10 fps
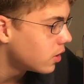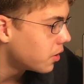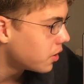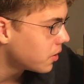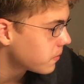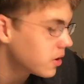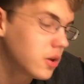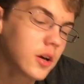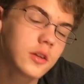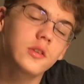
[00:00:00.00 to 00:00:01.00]
And
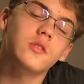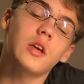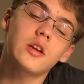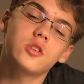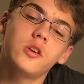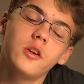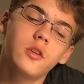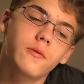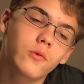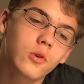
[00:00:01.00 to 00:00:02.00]
yeah, that's actually
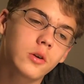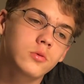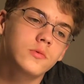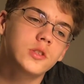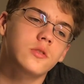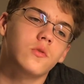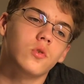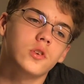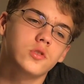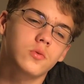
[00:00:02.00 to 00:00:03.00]
it for our weather
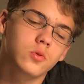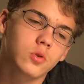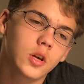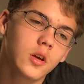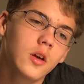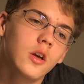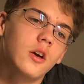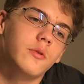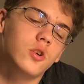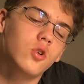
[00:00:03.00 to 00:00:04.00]
forecast for today.
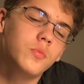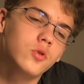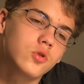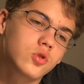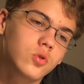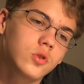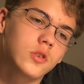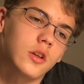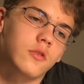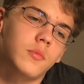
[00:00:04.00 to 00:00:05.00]
We hope you
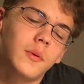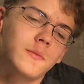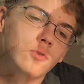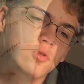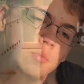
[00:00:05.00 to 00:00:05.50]
enjoyed, and remember to